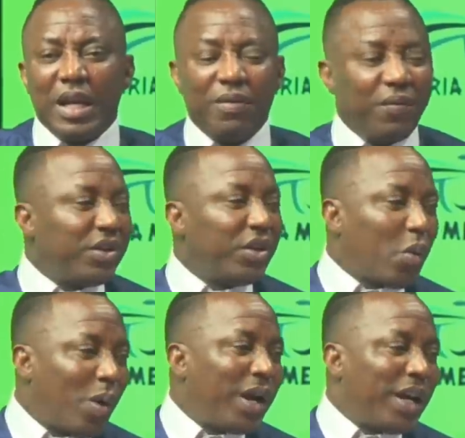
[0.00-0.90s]
if it
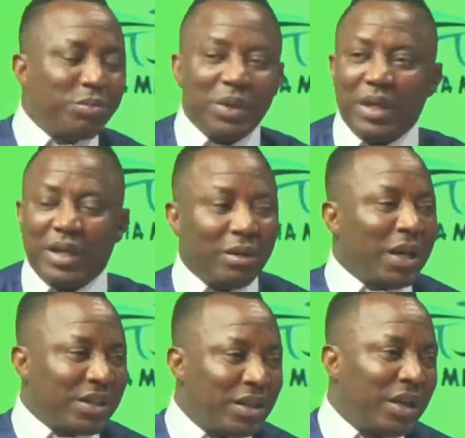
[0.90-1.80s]
requires bringing in
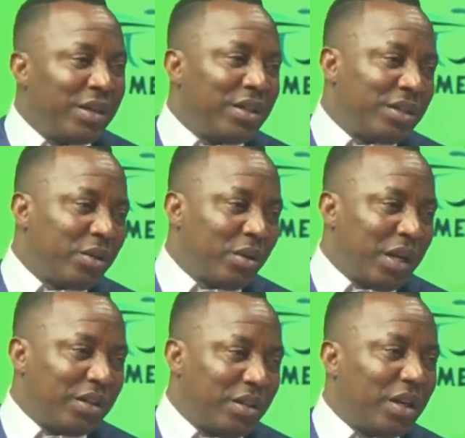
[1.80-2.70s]
mercenaries into
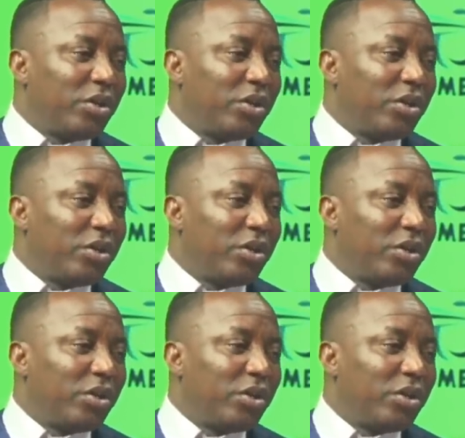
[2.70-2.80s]
Nigeria